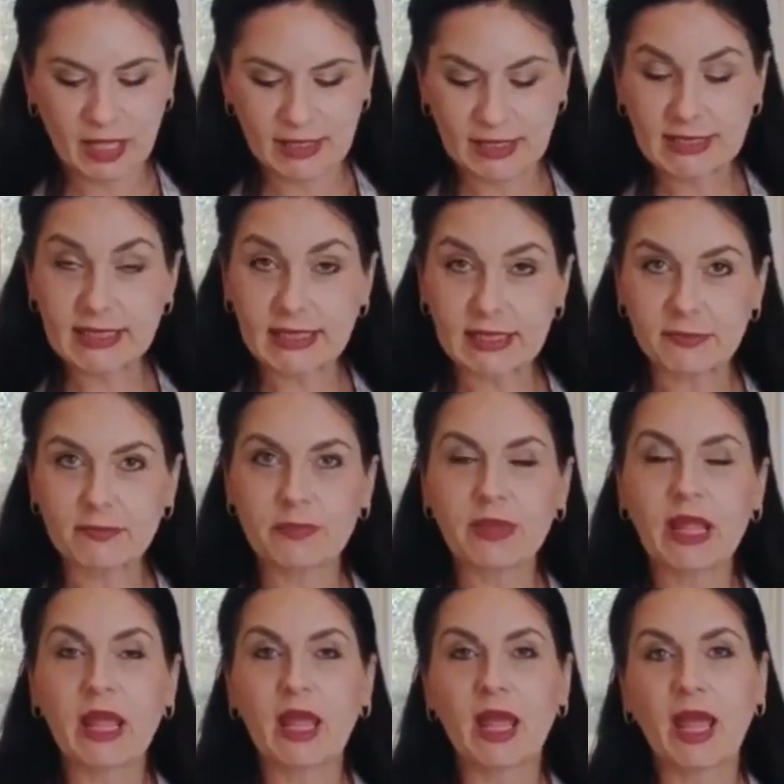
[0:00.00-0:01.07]
That's it.
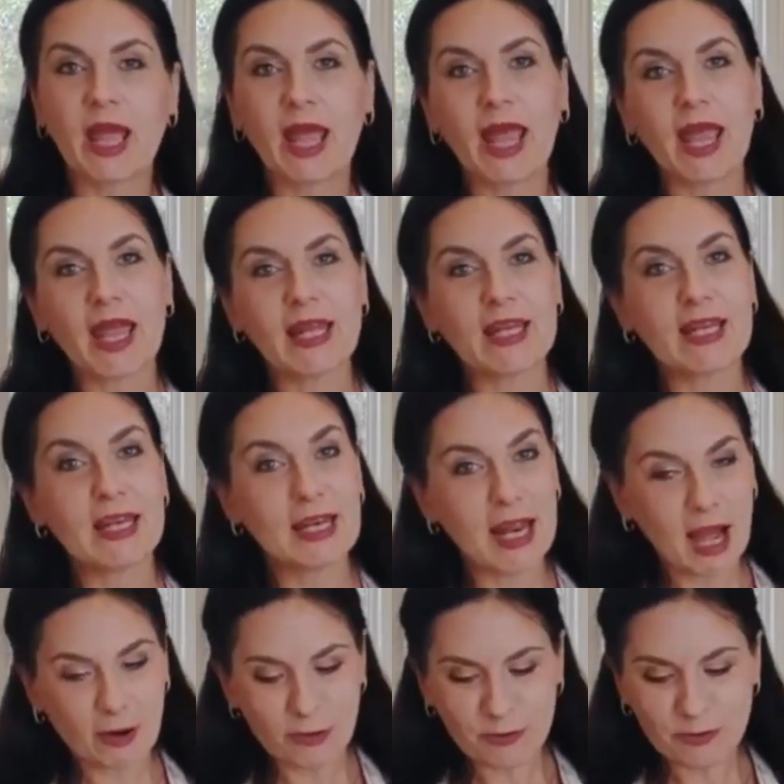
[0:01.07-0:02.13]
And
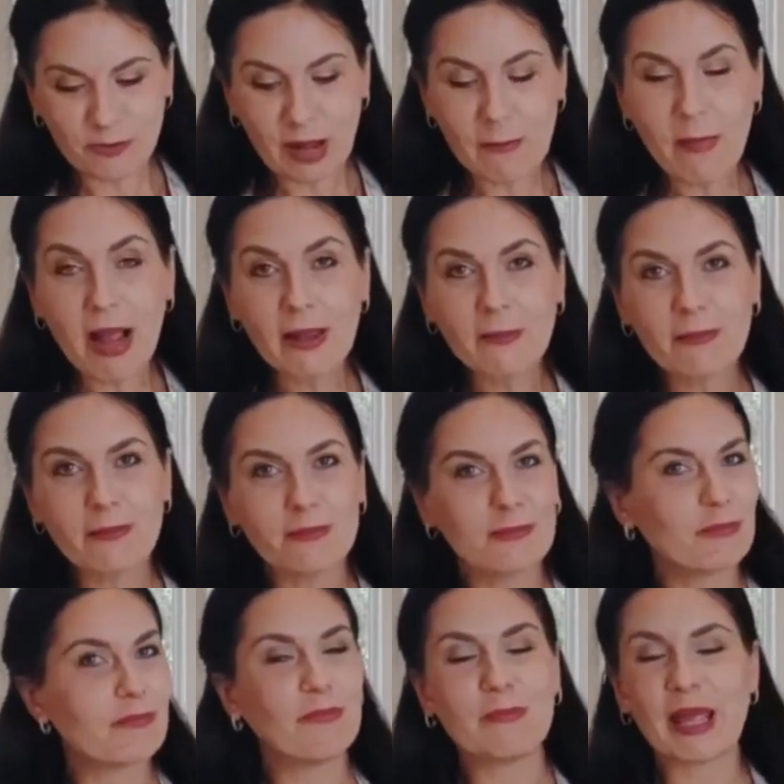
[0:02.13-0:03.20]
now, my mom
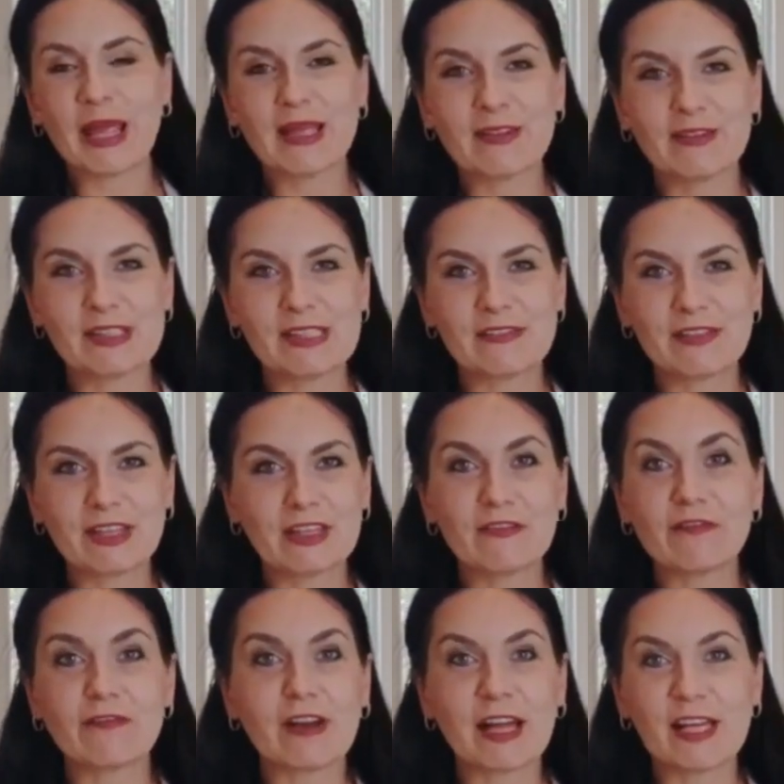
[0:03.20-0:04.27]
make this
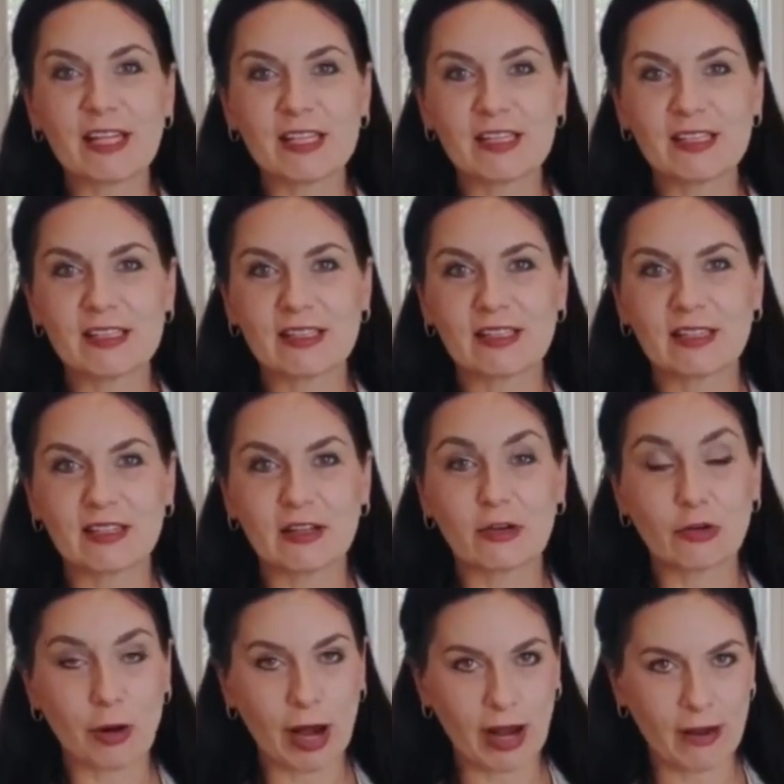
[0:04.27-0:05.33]
filling very
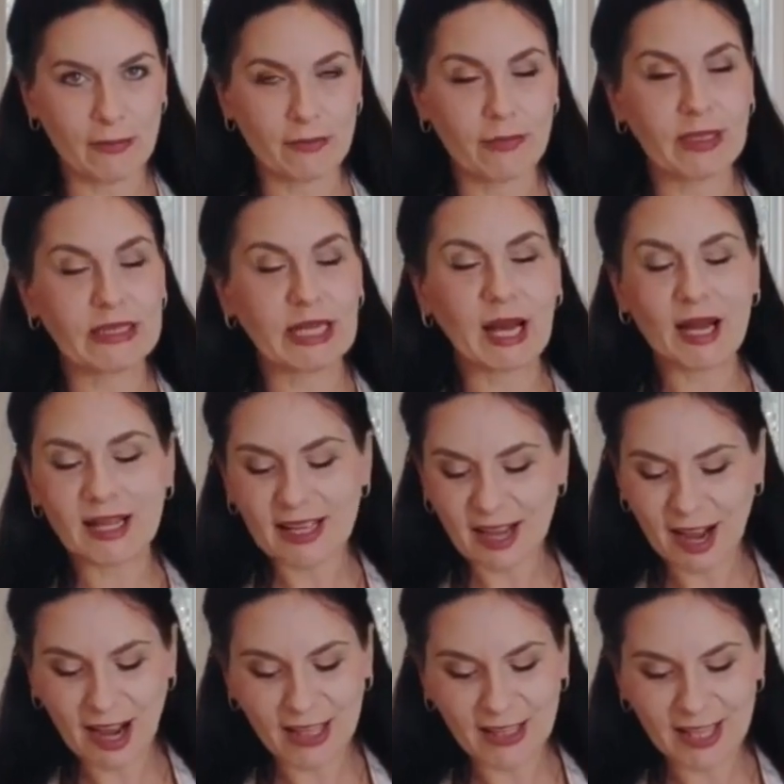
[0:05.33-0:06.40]
rare, but I
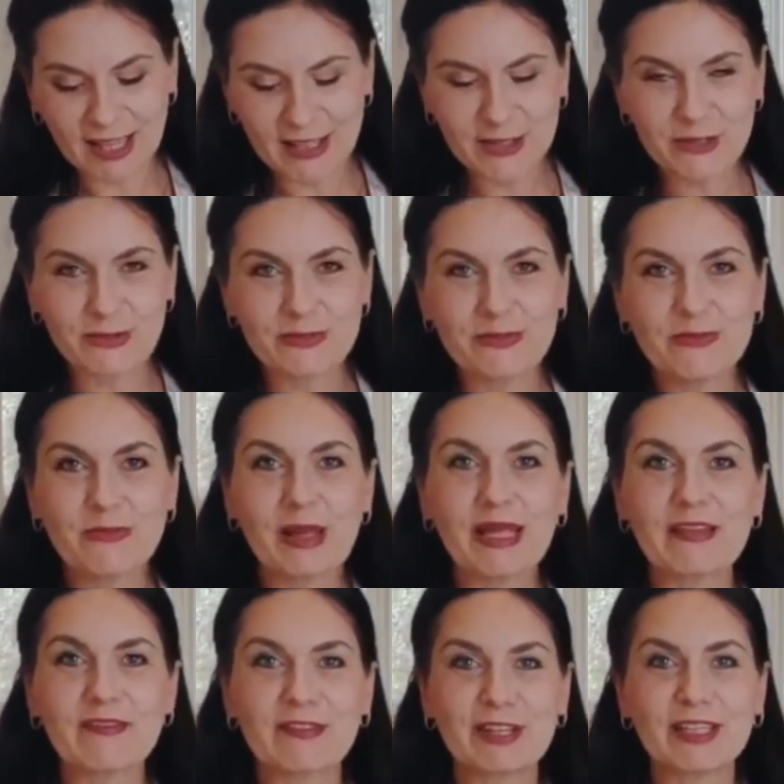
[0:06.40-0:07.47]
like to
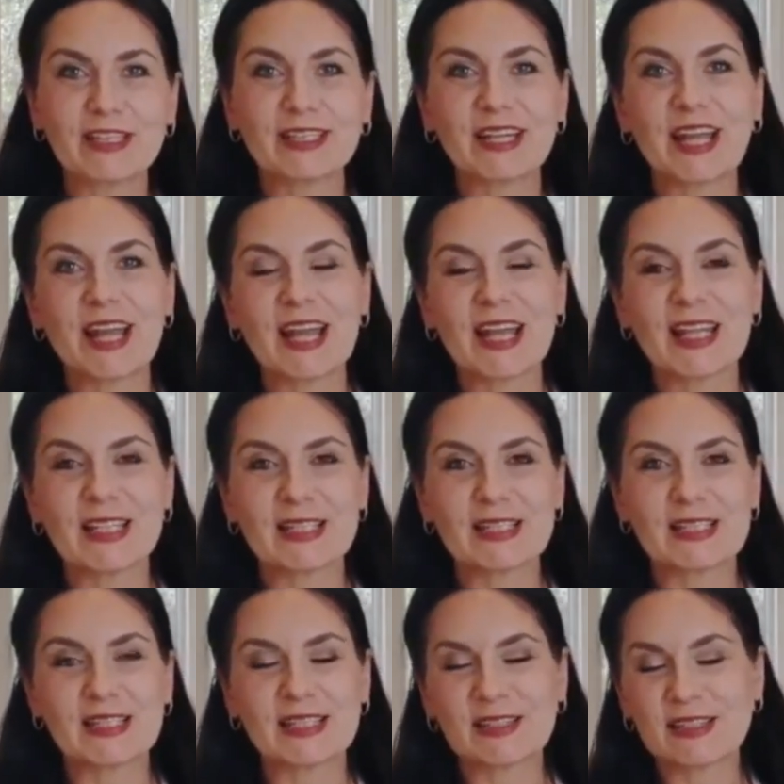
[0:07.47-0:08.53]
make filling. It's
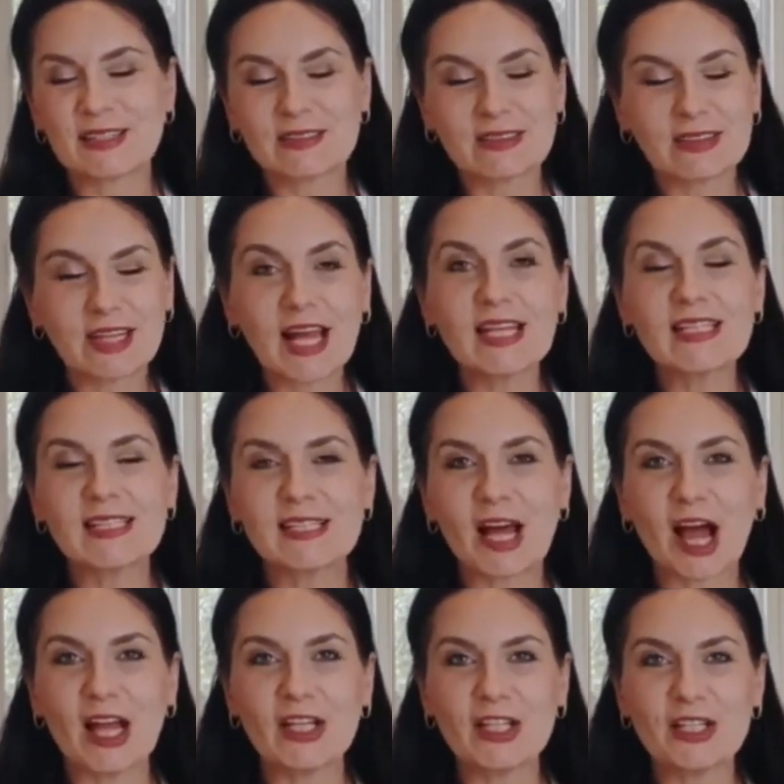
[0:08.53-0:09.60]
nice
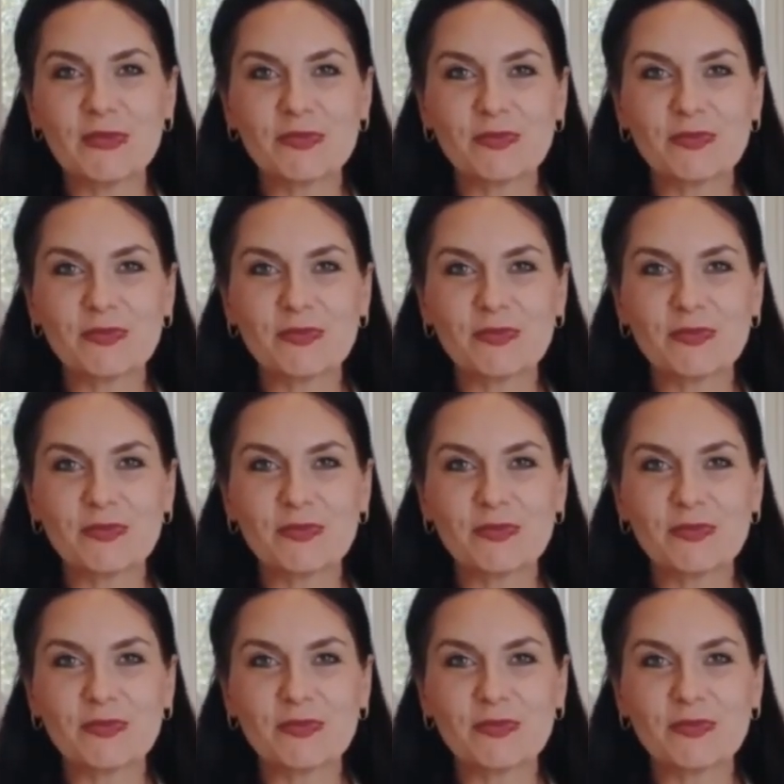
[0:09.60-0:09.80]
touch,